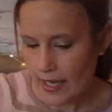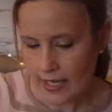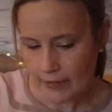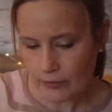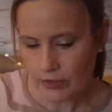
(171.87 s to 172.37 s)

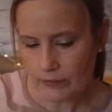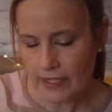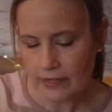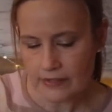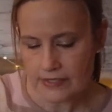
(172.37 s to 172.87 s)
and I'm going to
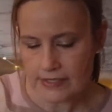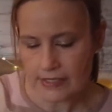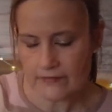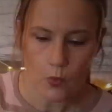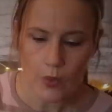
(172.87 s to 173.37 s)
make the
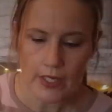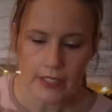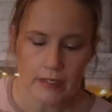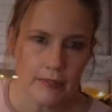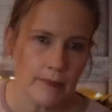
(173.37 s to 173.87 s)
sleeves quite a
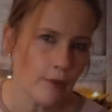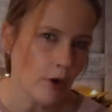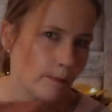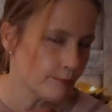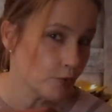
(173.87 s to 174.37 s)
little bit
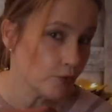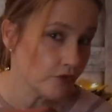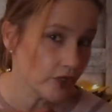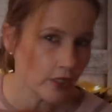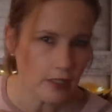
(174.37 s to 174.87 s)
more
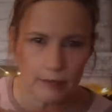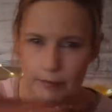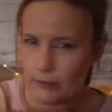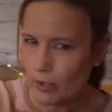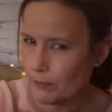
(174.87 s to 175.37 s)
poofier, a little
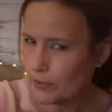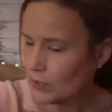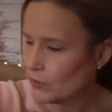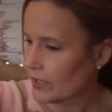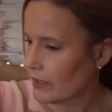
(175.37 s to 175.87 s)
bit more
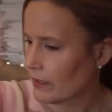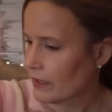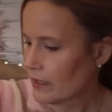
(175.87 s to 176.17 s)
billowier,